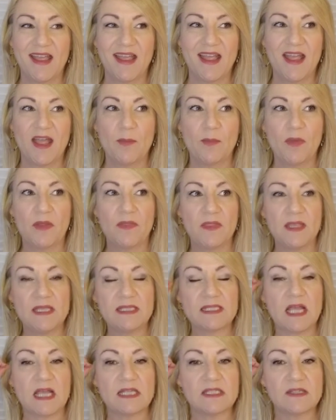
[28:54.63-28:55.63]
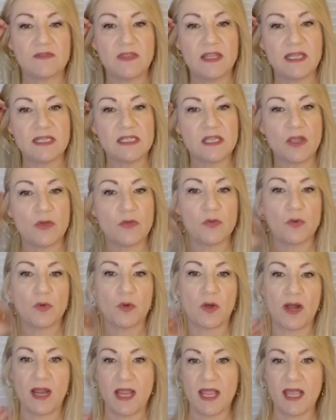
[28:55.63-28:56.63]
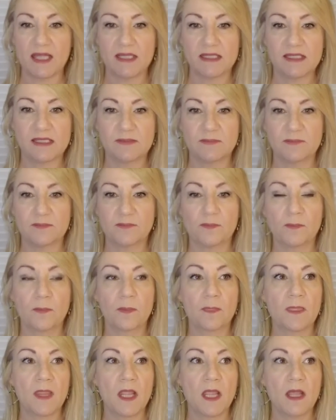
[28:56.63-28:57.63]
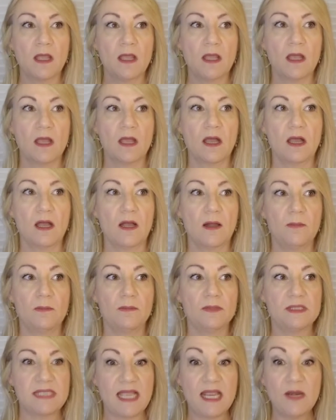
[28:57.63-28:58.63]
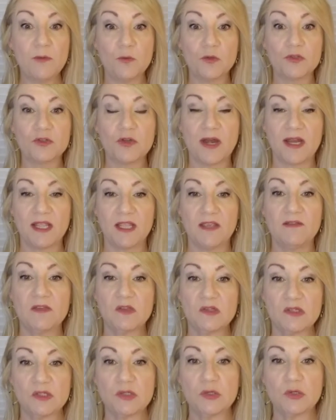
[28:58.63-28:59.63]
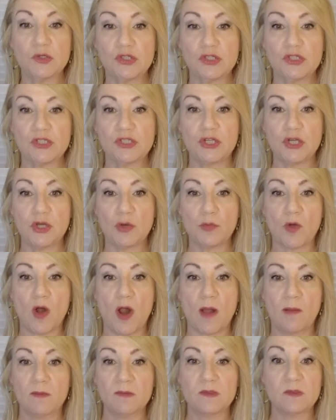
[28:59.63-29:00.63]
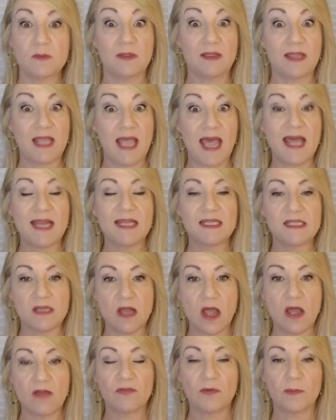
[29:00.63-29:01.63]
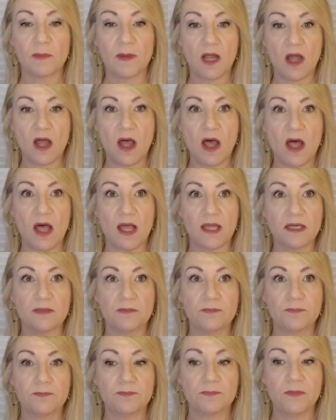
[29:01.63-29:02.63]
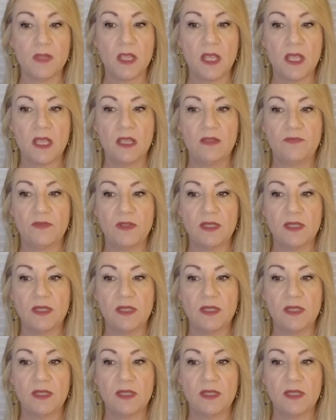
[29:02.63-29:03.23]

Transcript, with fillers: But these kinds of things go through our heads. Um, Satan will try to give you solutions to your problems, but that is not from God. If it